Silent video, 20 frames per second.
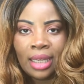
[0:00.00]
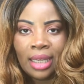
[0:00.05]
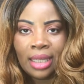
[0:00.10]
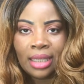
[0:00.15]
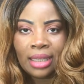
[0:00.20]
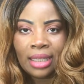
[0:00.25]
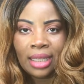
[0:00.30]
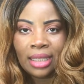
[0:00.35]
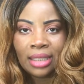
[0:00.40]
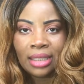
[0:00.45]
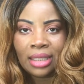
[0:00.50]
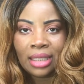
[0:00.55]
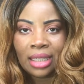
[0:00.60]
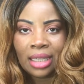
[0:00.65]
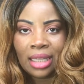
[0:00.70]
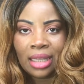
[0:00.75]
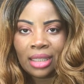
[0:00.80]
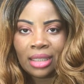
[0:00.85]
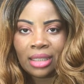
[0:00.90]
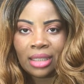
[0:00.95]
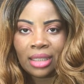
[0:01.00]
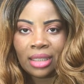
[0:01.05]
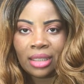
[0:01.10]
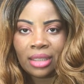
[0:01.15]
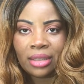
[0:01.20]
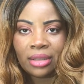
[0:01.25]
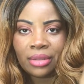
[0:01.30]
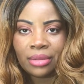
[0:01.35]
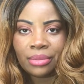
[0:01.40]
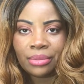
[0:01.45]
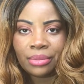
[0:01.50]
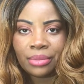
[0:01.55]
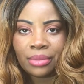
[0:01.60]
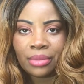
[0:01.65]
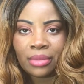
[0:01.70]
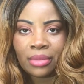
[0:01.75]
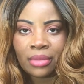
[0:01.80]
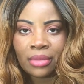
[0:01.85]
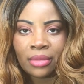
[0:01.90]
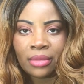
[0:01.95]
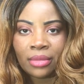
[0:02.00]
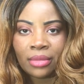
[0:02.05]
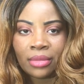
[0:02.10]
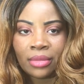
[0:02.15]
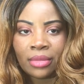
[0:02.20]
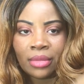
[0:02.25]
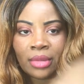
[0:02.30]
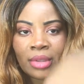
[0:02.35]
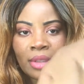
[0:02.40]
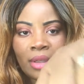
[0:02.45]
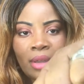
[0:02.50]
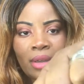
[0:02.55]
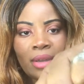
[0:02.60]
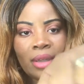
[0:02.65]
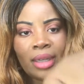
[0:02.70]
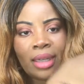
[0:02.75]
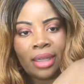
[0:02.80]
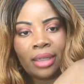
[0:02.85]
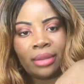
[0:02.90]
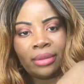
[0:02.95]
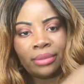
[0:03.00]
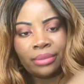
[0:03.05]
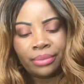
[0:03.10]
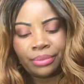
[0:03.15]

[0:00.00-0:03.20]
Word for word: And that's the color there. Okay.